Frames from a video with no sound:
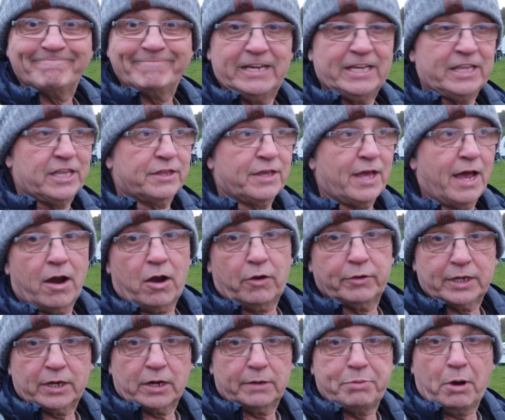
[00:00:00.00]
Either that or
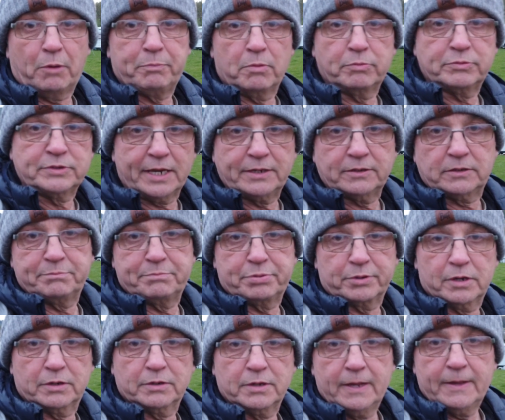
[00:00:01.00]
you've got a pop-up tent and
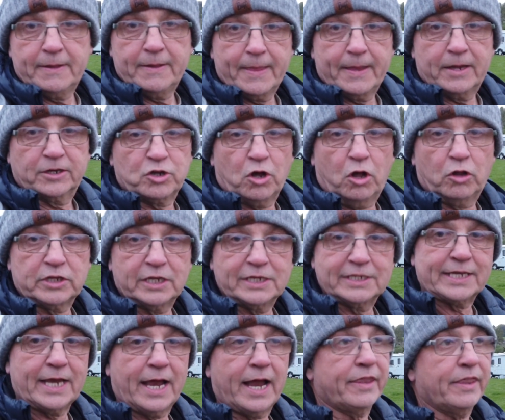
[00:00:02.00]
put a toilet
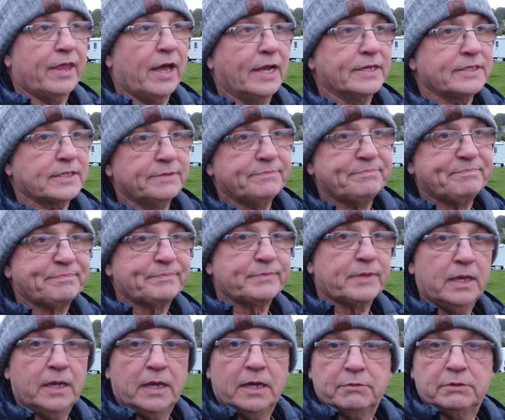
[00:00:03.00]
inside that,
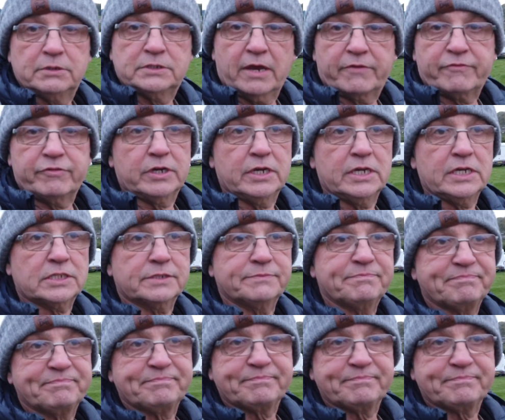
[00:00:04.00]
whichever it is.